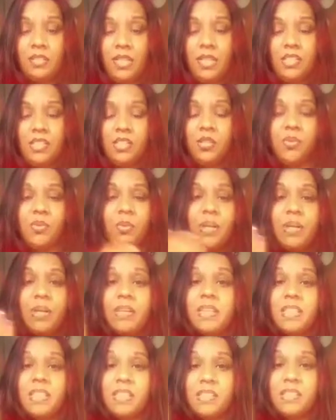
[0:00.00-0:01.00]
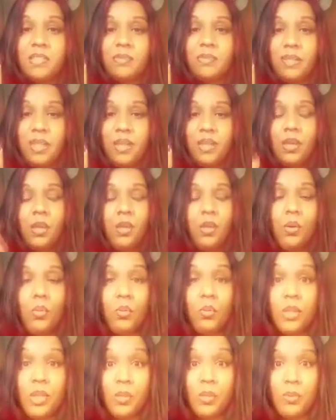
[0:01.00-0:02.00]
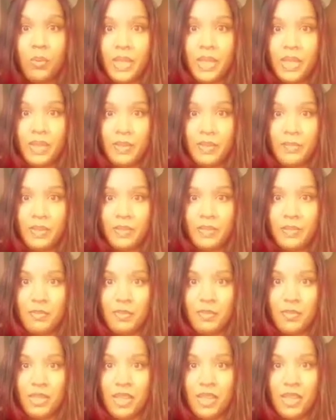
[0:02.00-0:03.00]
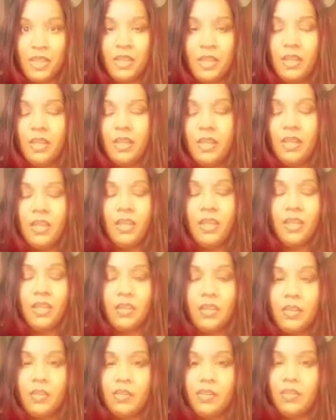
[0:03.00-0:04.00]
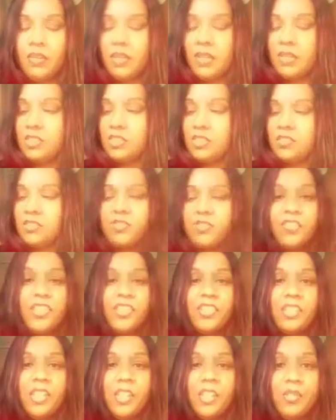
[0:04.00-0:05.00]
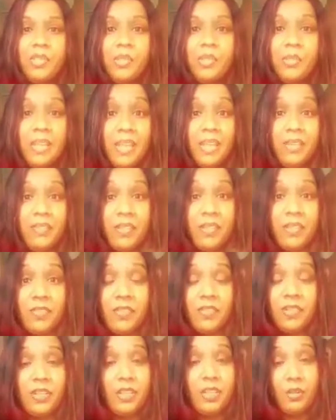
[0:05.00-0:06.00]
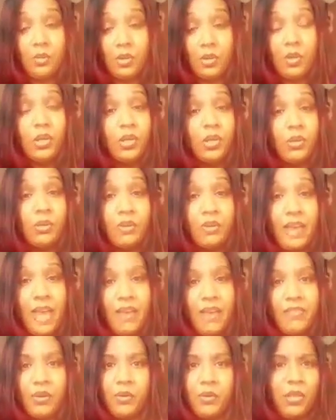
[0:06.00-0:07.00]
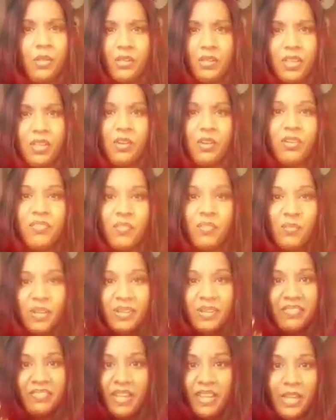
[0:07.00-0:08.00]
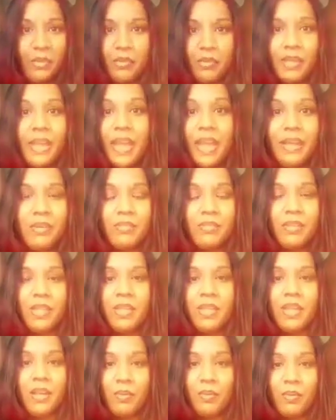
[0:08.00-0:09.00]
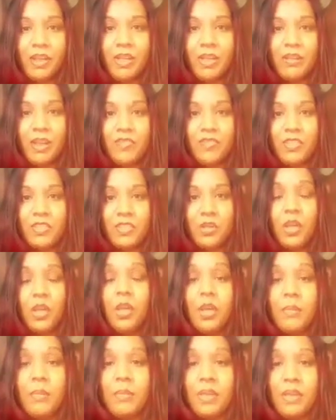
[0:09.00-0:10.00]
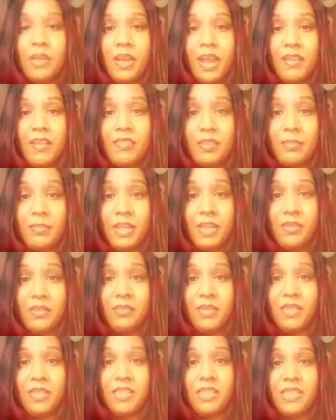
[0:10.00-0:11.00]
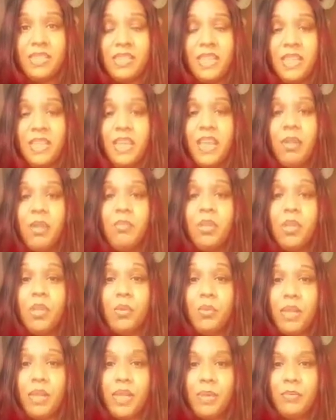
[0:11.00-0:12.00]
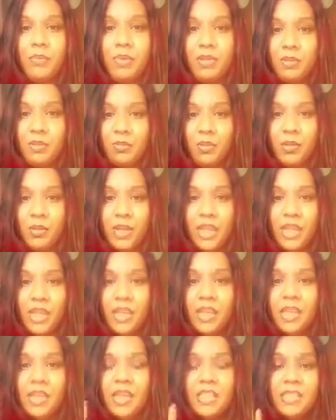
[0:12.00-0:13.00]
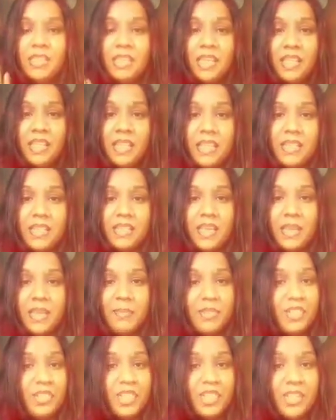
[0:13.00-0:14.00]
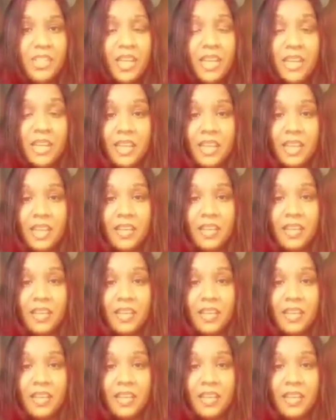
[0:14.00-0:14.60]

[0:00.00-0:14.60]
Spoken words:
that you're wearing this ring when you wake up in the morning, you know, and just first thing you do, even if you know you don't have it, or you can go even wear a fake one. I don't really care what you have to do, but you have to make it realistic. And when you wake up in the morning, see that diamond shining,